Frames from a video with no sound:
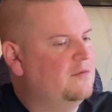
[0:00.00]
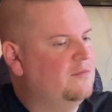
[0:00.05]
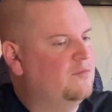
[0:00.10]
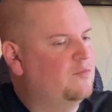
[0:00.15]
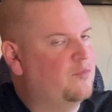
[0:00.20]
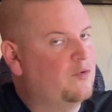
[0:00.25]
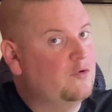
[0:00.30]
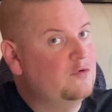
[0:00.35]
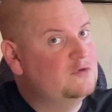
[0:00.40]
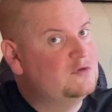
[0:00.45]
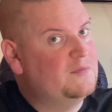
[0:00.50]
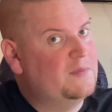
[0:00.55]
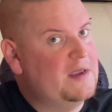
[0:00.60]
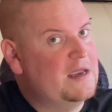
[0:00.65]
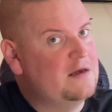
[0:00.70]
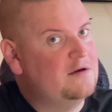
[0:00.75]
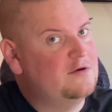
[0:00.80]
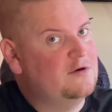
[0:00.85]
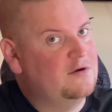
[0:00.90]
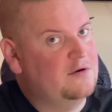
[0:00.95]
Bruce
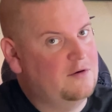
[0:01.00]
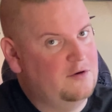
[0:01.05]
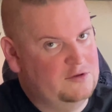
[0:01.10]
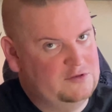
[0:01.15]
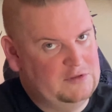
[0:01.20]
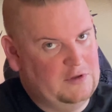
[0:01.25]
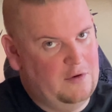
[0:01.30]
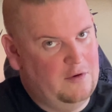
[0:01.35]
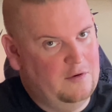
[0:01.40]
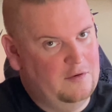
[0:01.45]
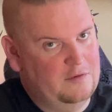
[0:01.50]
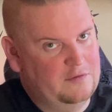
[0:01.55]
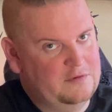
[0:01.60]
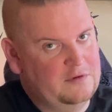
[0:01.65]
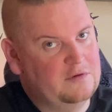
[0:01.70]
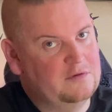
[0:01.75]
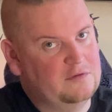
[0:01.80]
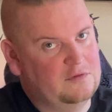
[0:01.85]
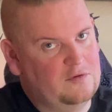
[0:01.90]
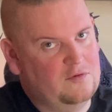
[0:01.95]
Banner's Hulk,
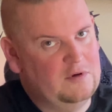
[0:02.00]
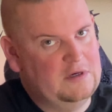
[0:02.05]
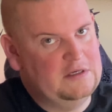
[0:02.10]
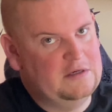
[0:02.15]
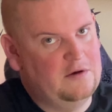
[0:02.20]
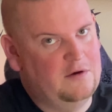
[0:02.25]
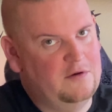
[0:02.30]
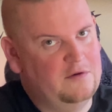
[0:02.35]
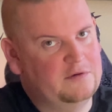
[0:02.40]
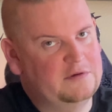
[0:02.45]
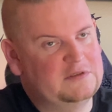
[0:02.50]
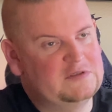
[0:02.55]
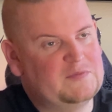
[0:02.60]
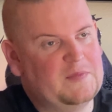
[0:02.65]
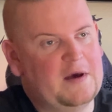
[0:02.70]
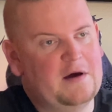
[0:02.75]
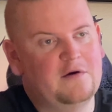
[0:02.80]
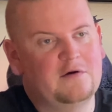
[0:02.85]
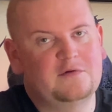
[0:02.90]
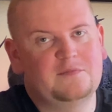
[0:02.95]
Green Hulk, is
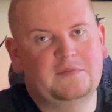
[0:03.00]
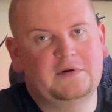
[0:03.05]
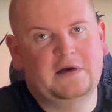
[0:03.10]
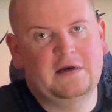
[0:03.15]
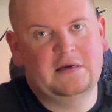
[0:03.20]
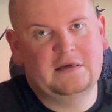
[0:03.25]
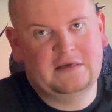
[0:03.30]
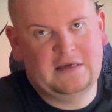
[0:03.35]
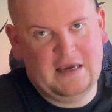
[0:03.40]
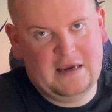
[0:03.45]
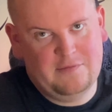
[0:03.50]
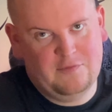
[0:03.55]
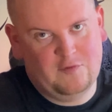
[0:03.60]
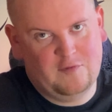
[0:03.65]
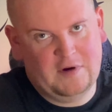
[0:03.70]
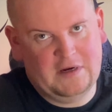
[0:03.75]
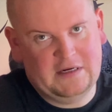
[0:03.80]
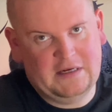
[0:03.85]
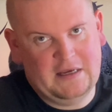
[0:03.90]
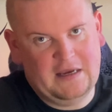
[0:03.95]
powered by gamma
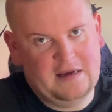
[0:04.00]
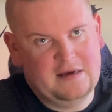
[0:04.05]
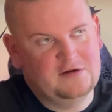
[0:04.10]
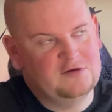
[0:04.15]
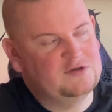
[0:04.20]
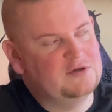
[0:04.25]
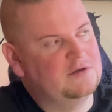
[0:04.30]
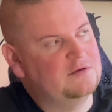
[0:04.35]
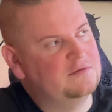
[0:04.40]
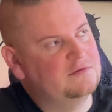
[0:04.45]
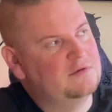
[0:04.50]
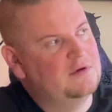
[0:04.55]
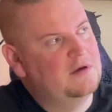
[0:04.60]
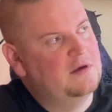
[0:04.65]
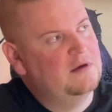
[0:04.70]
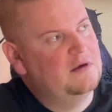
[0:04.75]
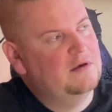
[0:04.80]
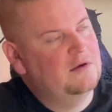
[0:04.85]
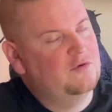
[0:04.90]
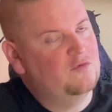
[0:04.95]
radiation.
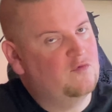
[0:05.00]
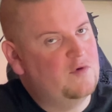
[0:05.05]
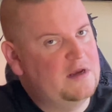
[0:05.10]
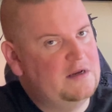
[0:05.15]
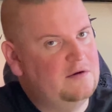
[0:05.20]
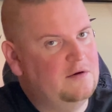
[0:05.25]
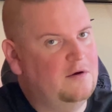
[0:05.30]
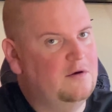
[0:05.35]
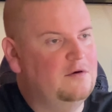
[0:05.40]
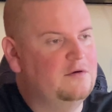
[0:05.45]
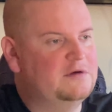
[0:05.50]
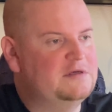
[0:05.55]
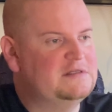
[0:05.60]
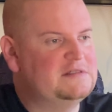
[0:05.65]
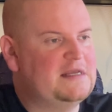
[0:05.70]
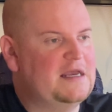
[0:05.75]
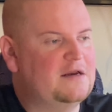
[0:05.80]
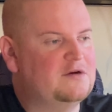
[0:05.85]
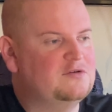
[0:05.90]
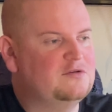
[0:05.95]
Red Hulk is
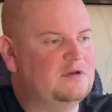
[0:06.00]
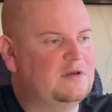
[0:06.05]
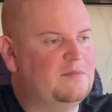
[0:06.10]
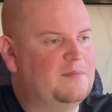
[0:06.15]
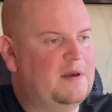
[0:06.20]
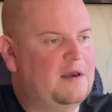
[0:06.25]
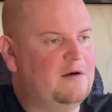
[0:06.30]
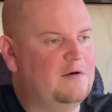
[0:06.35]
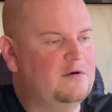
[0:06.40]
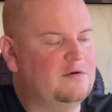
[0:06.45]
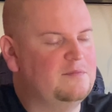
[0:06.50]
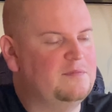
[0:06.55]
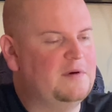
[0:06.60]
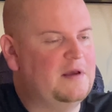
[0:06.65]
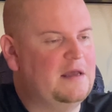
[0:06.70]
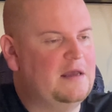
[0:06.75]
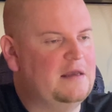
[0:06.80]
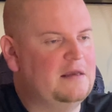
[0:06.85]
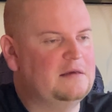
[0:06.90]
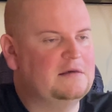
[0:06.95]
actually powered
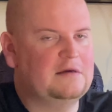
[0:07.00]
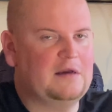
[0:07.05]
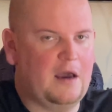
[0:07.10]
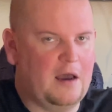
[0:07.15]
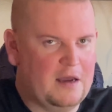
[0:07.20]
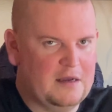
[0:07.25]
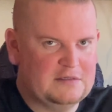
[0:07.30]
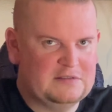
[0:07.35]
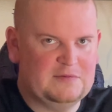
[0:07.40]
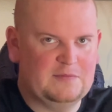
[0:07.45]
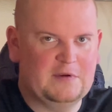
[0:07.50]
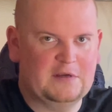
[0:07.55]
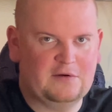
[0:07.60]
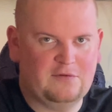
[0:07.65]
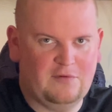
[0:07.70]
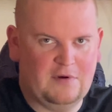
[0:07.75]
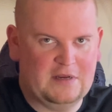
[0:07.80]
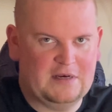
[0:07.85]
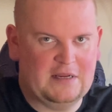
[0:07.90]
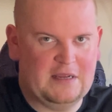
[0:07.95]
by cosmic
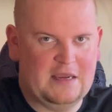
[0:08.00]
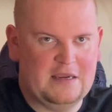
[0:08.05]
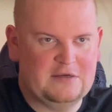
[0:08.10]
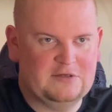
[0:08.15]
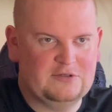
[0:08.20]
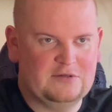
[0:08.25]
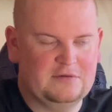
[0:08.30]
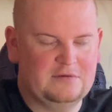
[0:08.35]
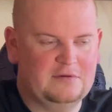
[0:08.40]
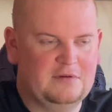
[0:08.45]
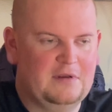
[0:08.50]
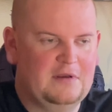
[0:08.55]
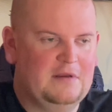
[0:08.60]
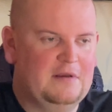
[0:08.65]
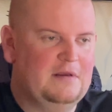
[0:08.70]
radiation.